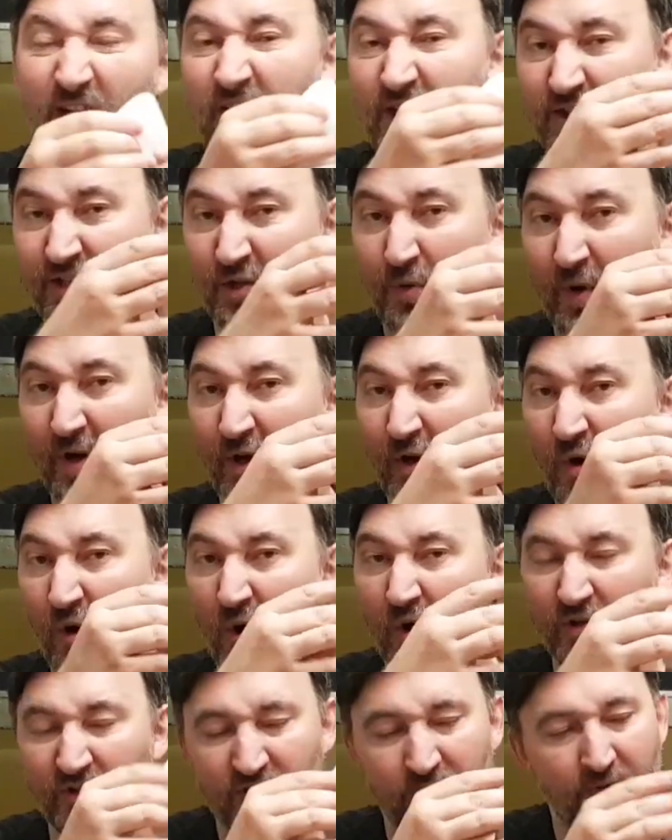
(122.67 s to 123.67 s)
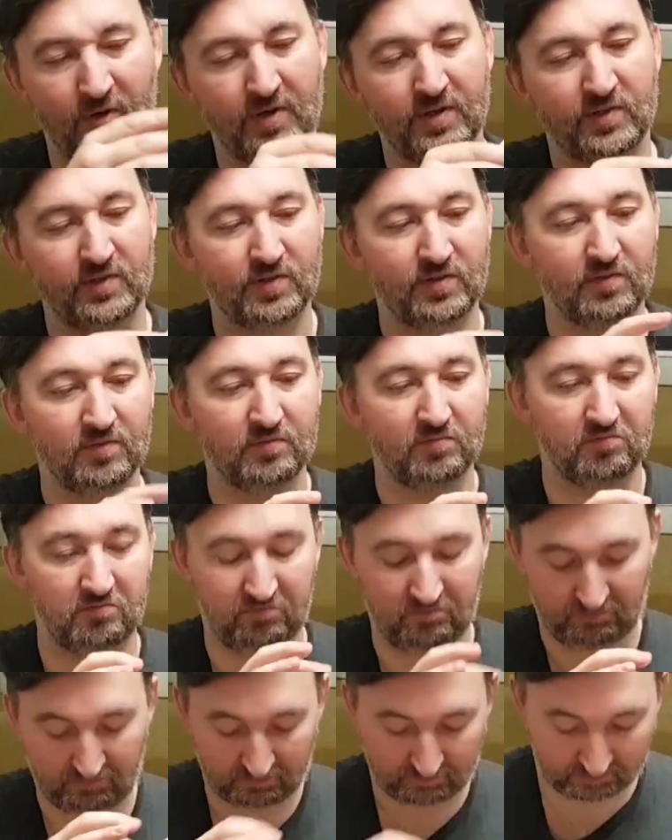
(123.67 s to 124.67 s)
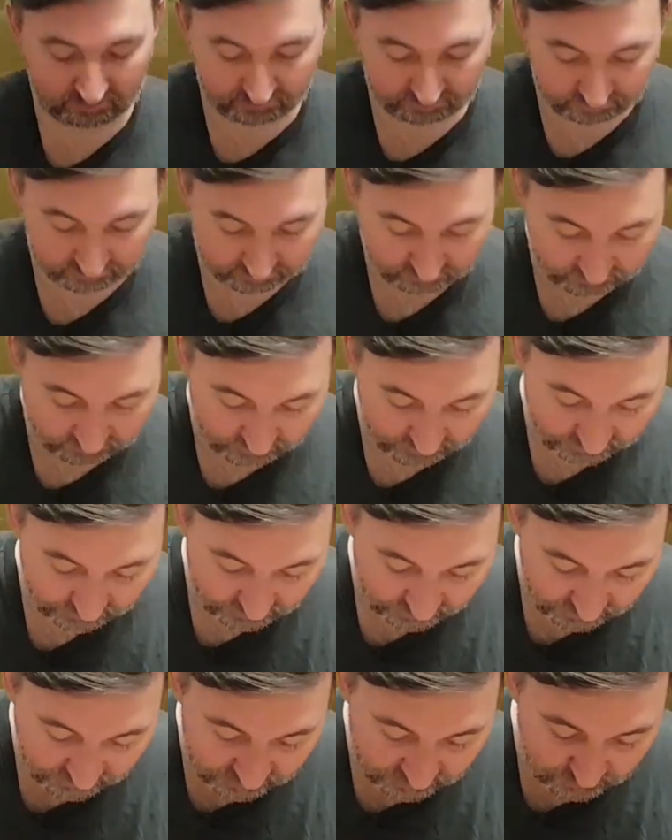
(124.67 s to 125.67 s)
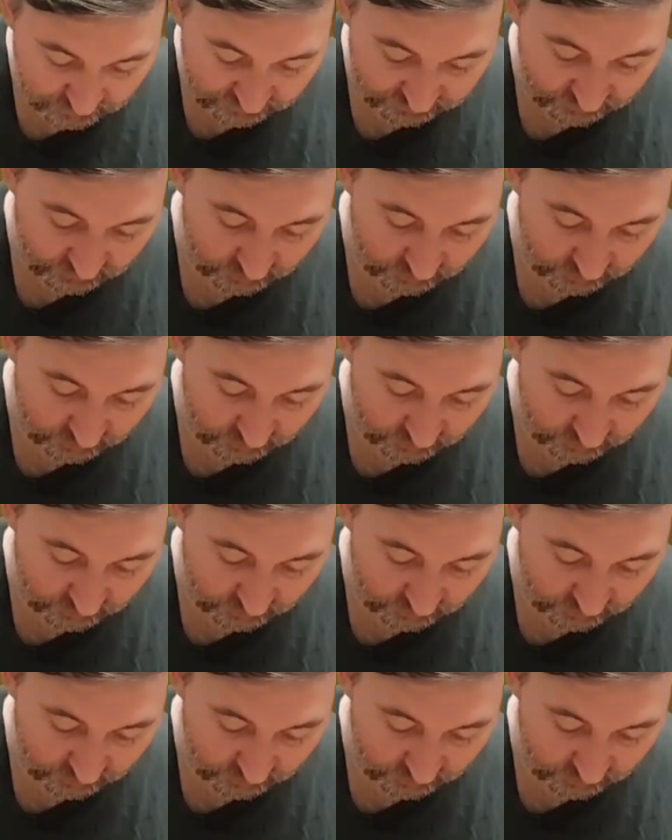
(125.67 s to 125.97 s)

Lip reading: actually quite coarse, to be honest. And then we've